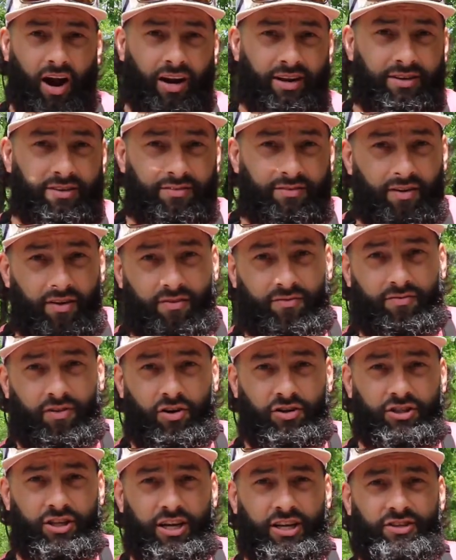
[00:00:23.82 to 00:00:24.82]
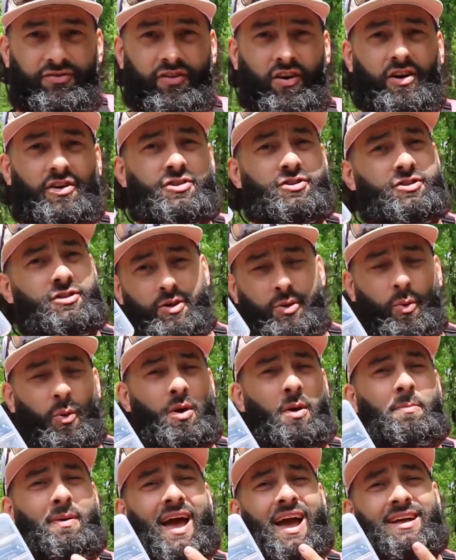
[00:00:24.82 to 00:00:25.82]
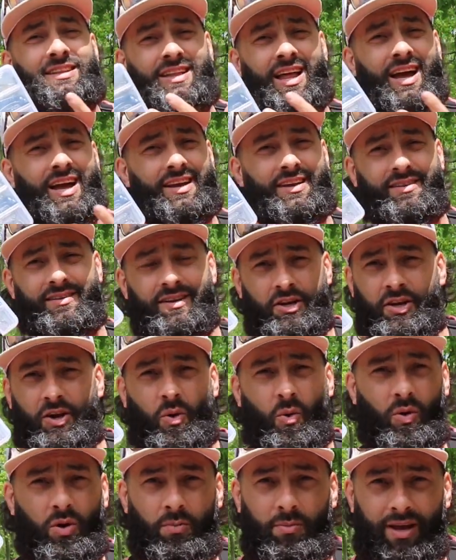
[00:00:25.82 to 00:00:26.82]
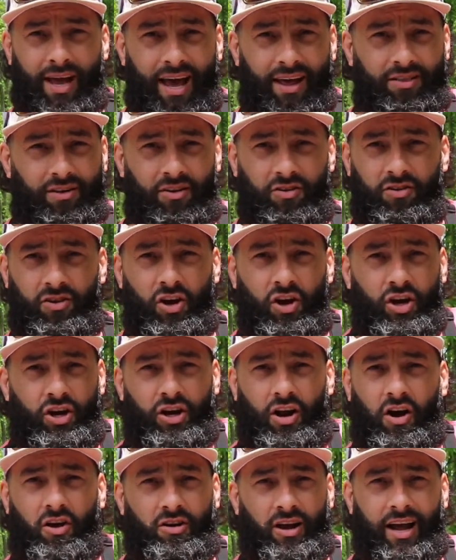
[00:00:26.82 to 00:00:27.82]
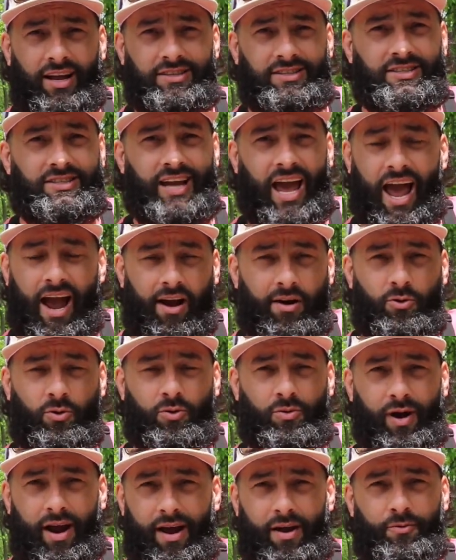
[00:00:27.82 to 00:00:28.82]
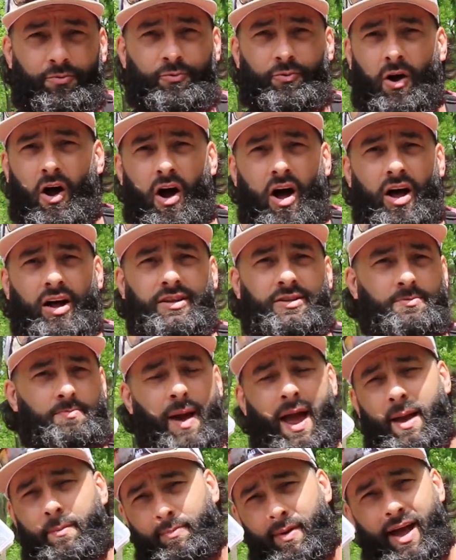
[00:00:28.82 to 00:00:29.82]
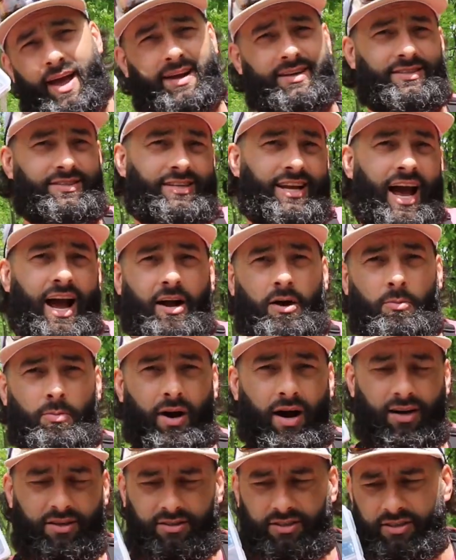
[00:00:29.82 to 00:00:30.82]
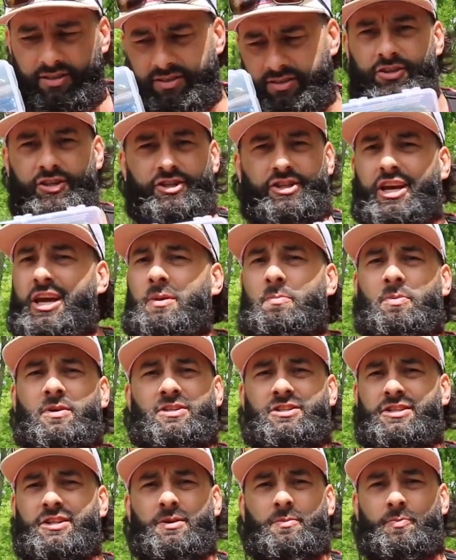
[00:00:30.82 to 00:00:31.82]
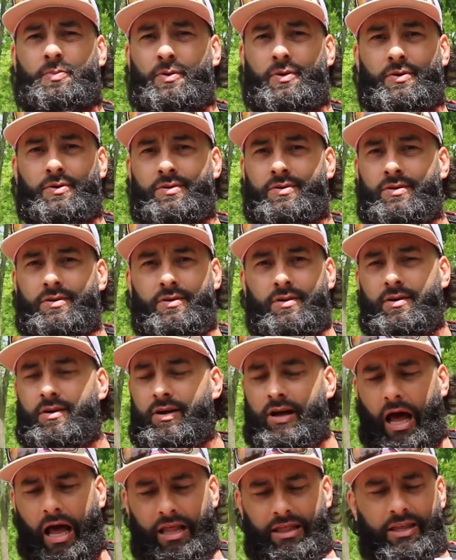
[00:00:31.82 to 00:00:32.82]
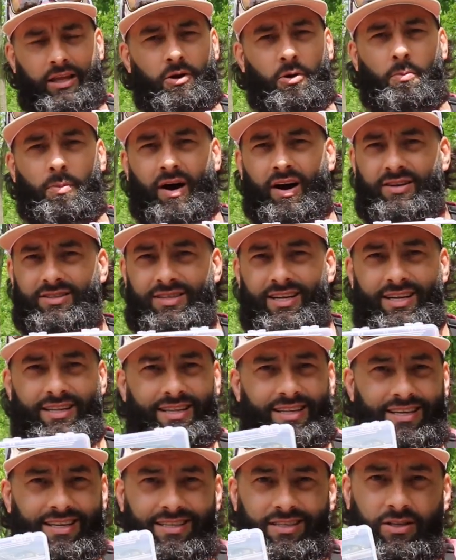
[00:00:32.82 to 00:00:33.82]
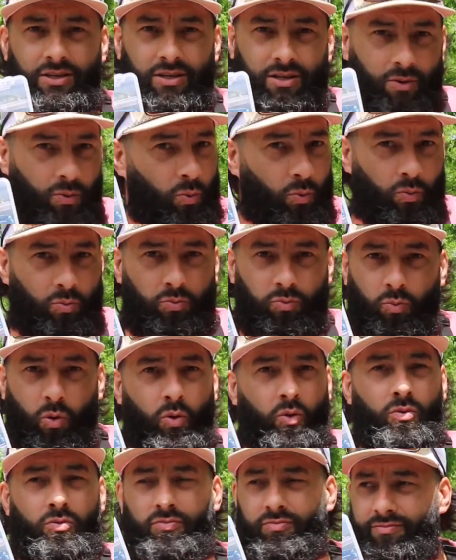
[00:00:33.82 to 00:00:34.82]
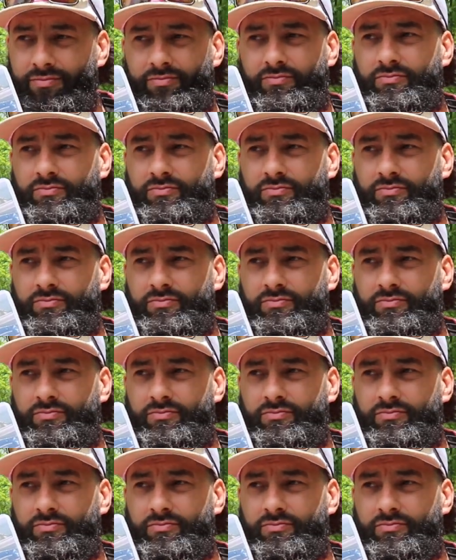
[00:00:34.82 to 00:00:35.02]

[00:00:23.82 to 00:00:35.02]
right. First things first, you want to pack light. You don't want to be out there lugging all kinds of tackle around, rods, backpacks, tackle boxes. Just keep it simple. A little box like this will